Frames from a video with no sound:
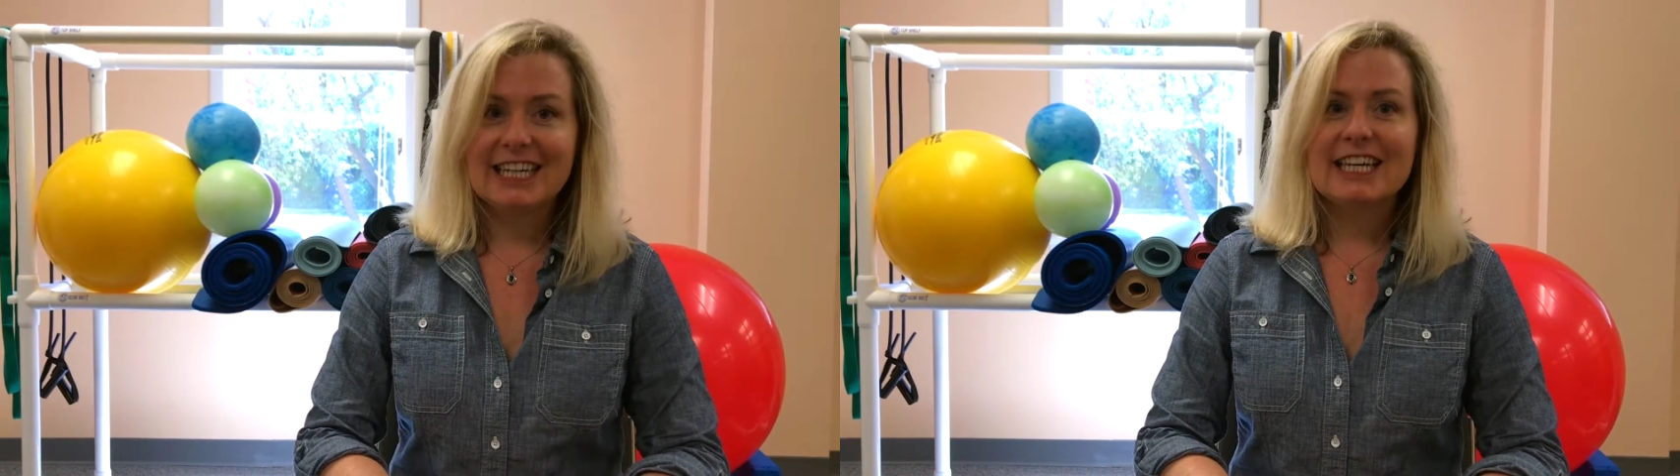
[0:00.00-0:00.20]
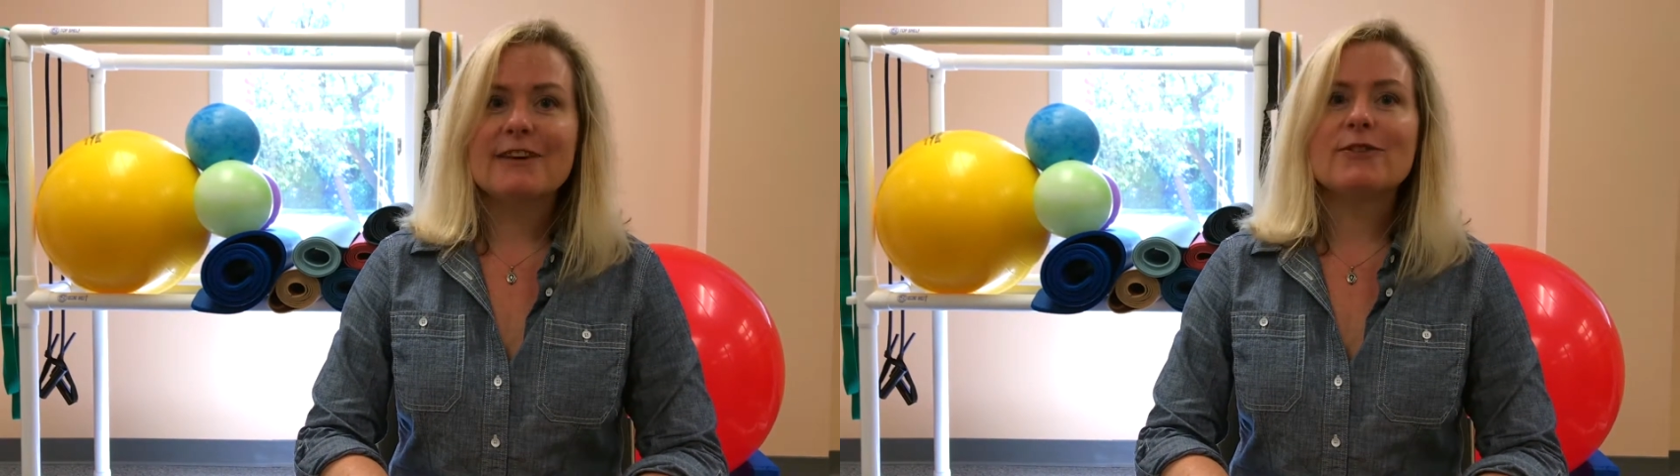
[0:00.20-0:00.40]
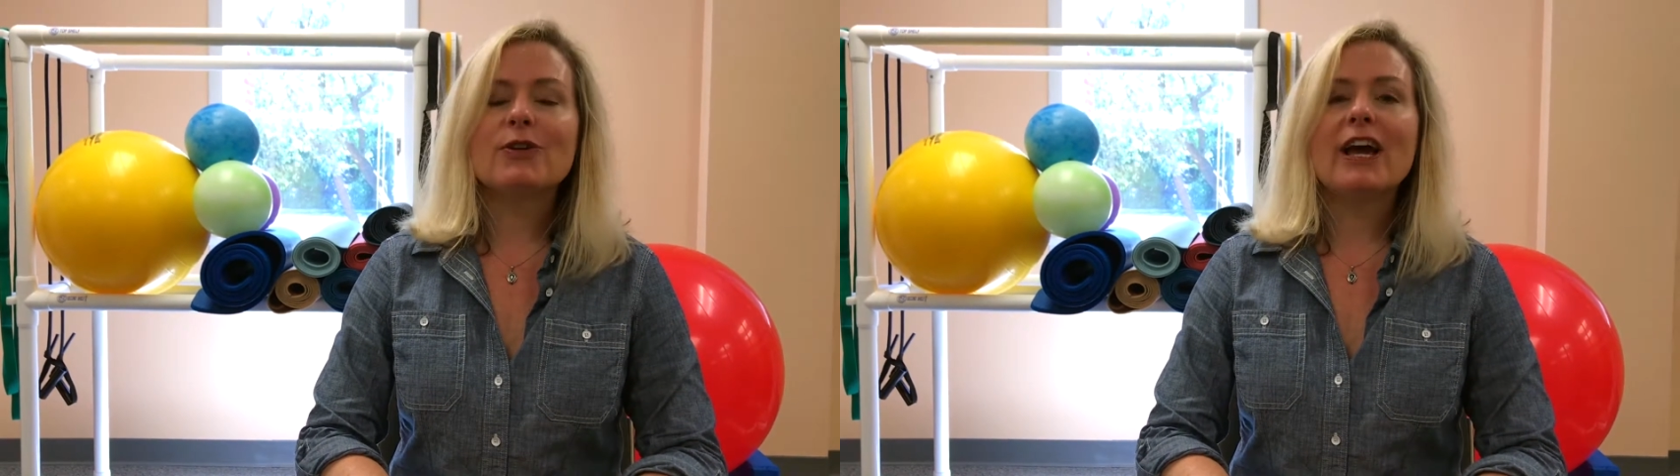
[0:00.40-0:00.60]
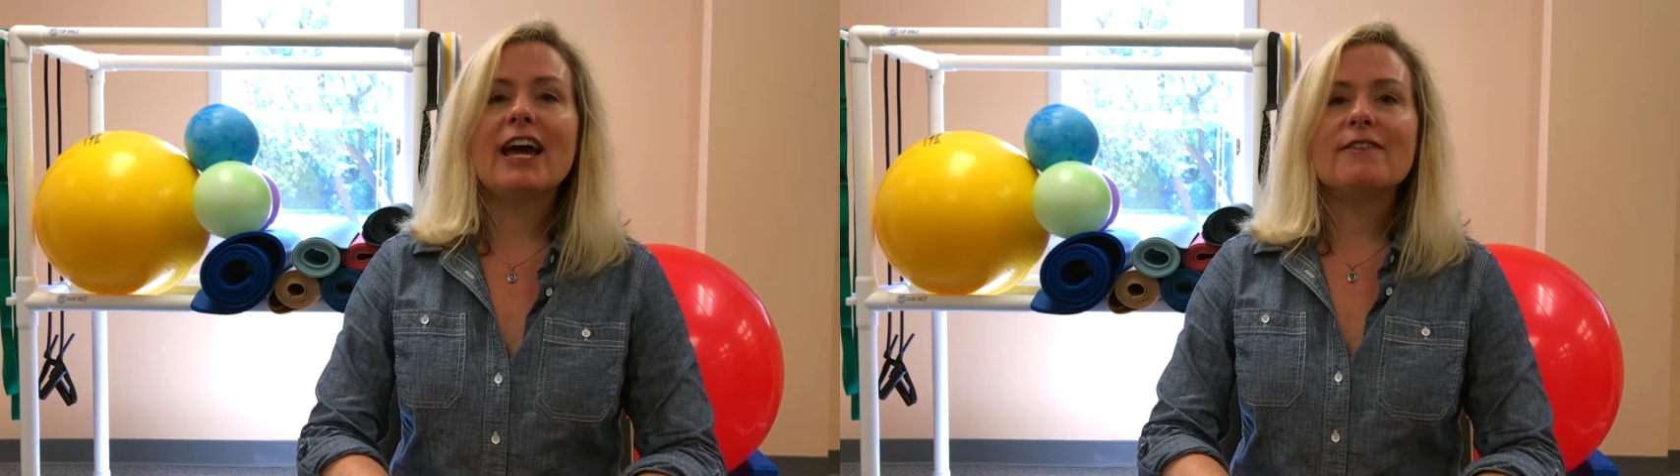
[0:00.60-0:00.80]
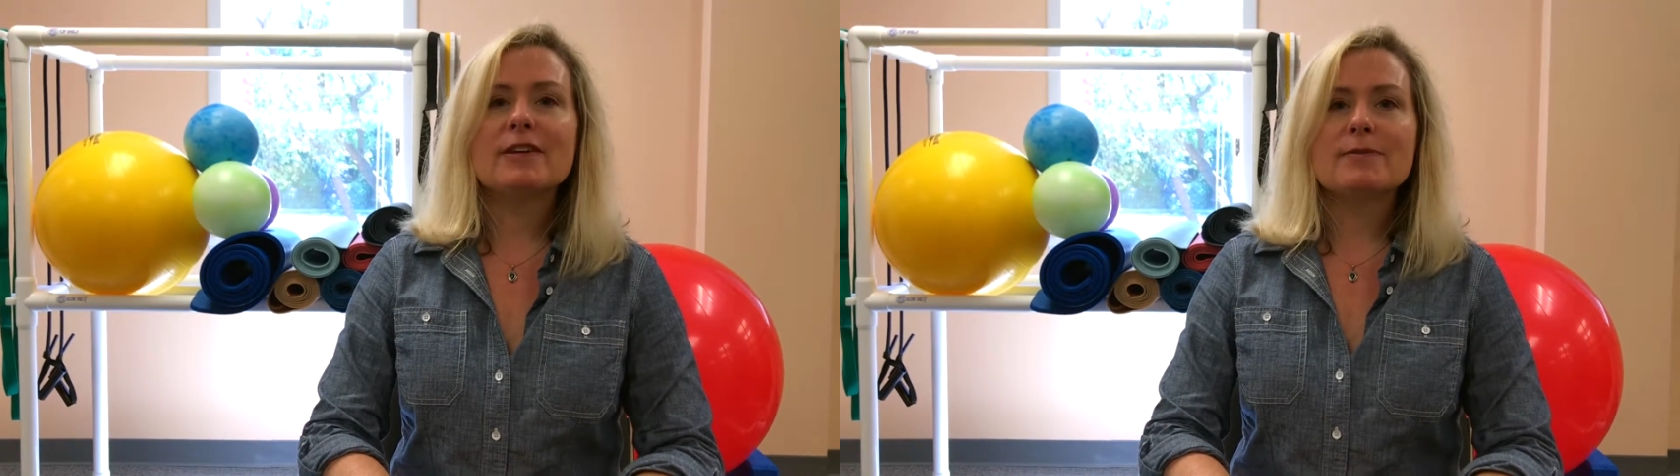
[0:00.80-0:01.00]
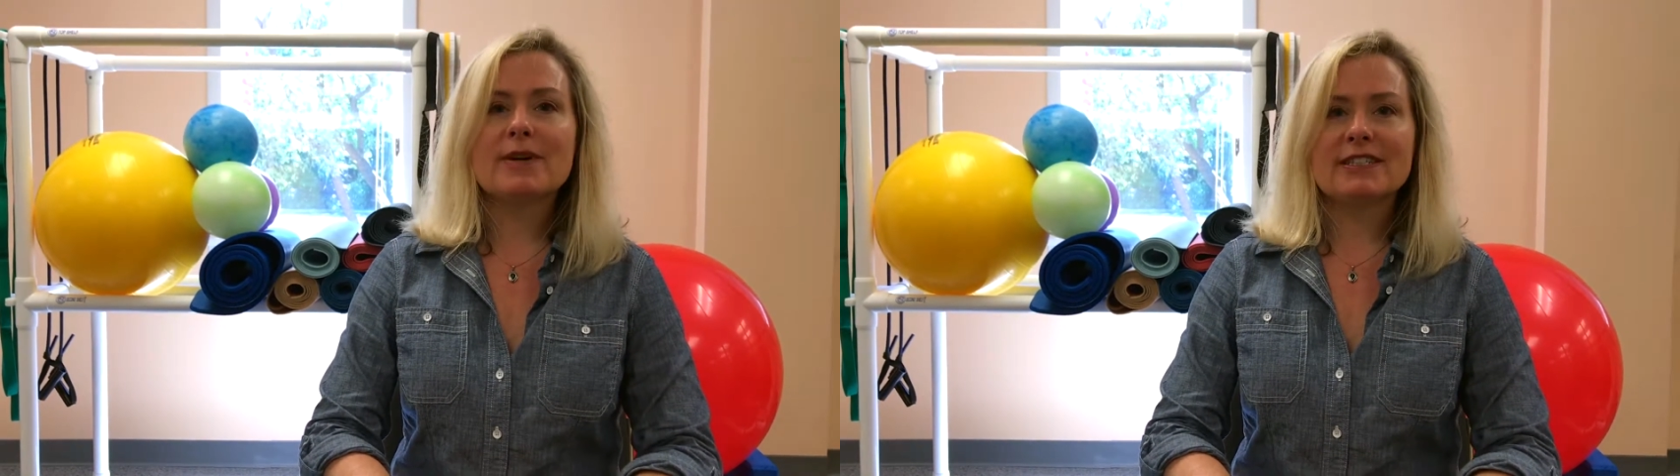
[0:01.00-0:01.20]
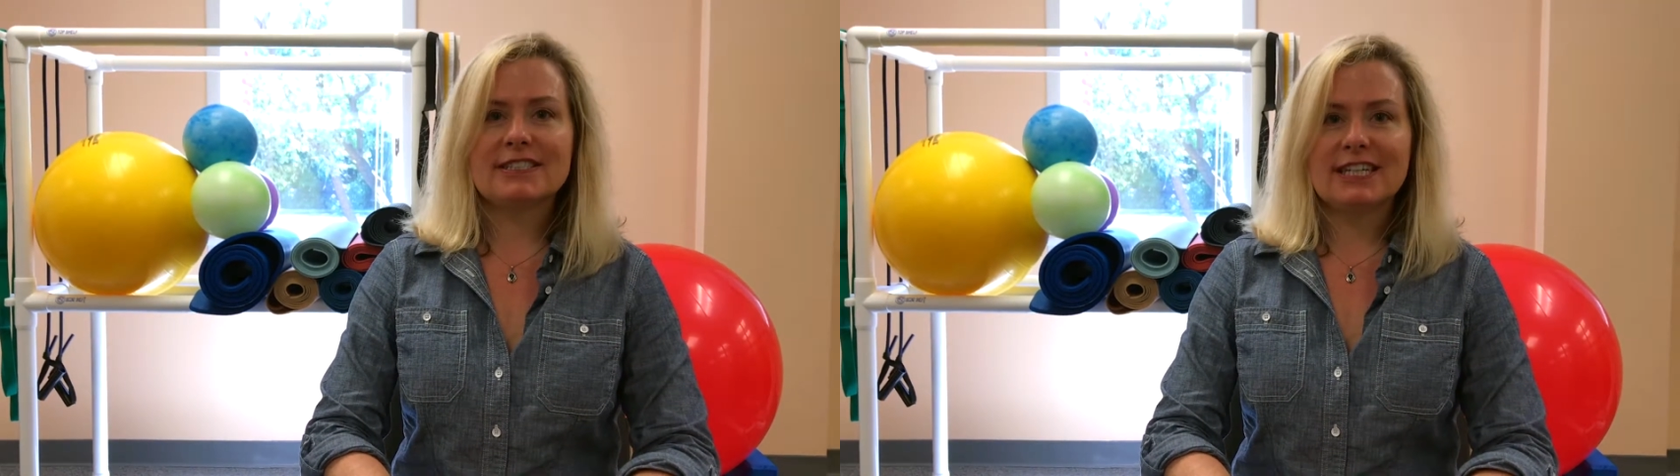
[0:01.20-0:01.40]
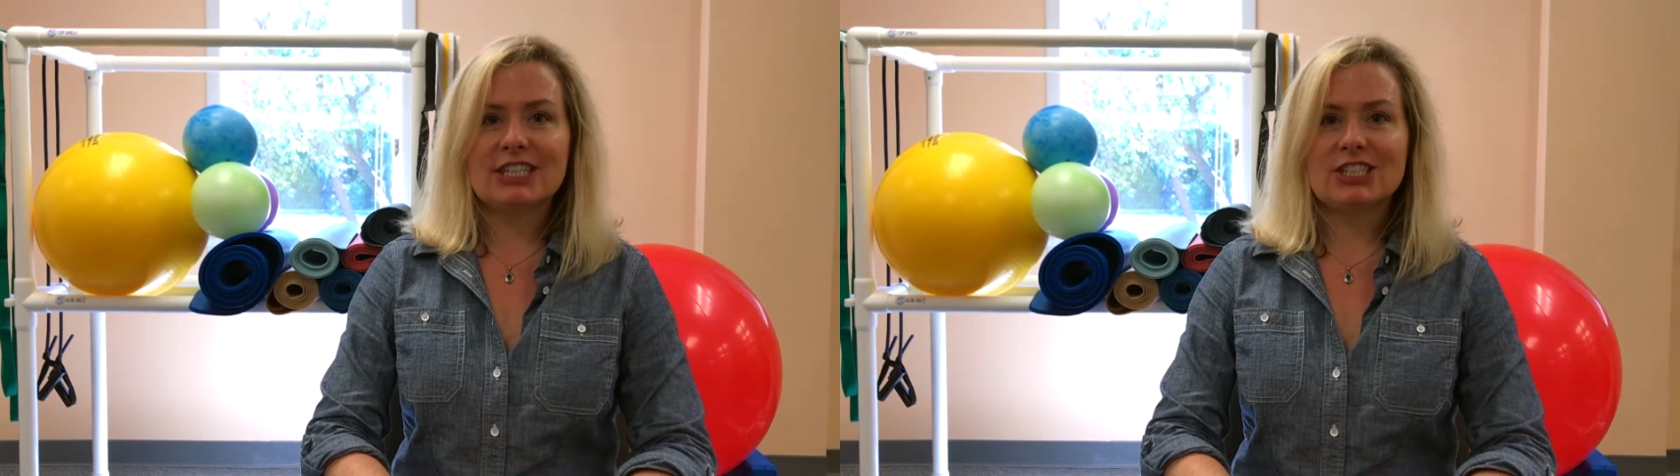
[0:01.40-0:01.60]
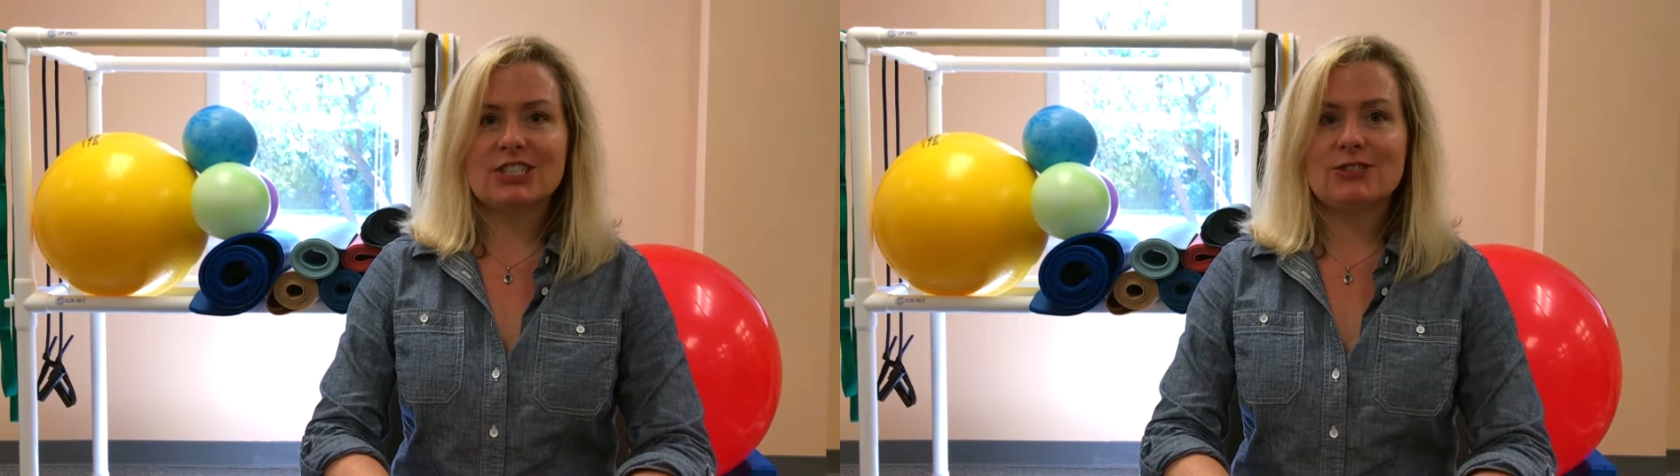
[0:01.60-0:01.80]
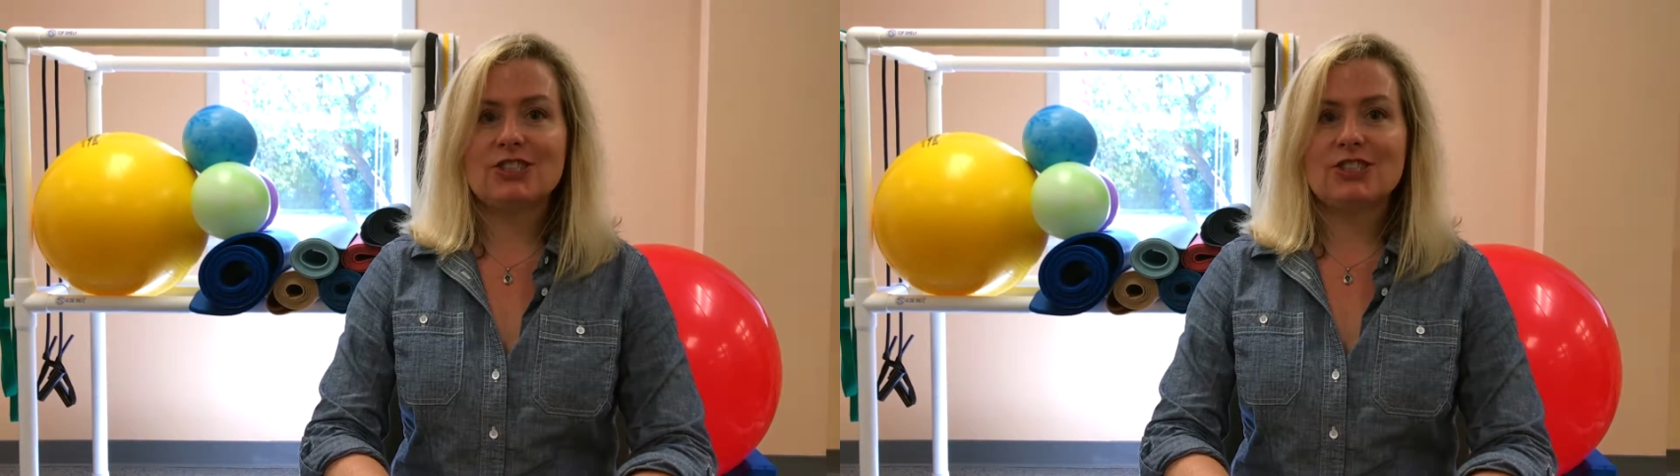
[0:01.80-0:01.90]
If you're having prostate issues,